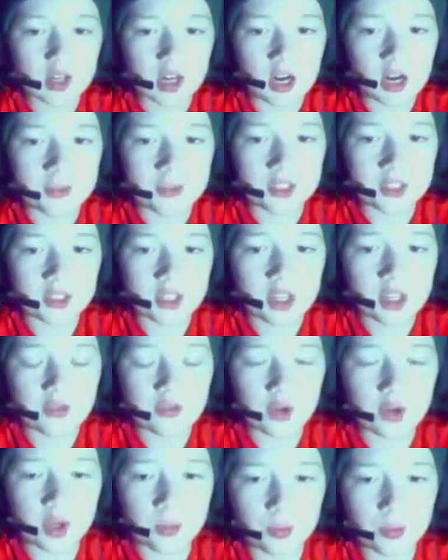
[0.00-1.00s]
I'm a
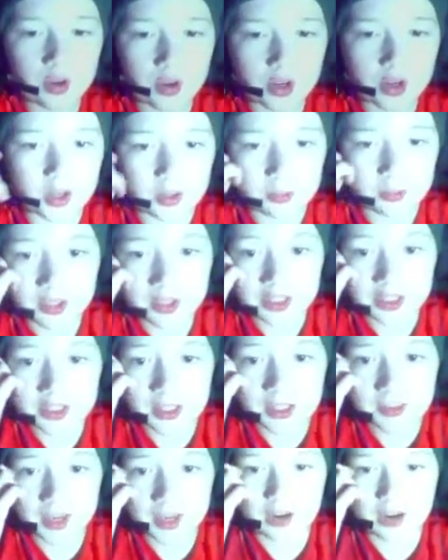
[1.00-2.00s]
delivery boy. Please
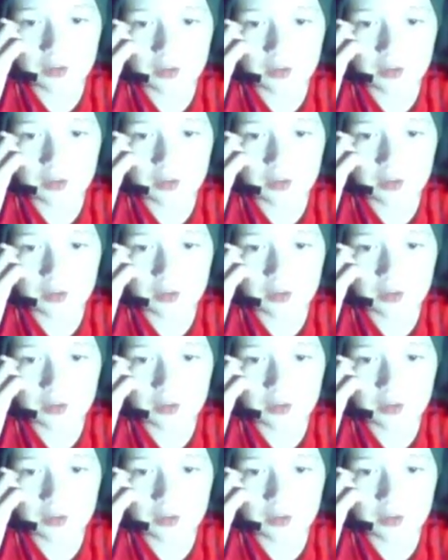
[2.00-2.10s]
let me out.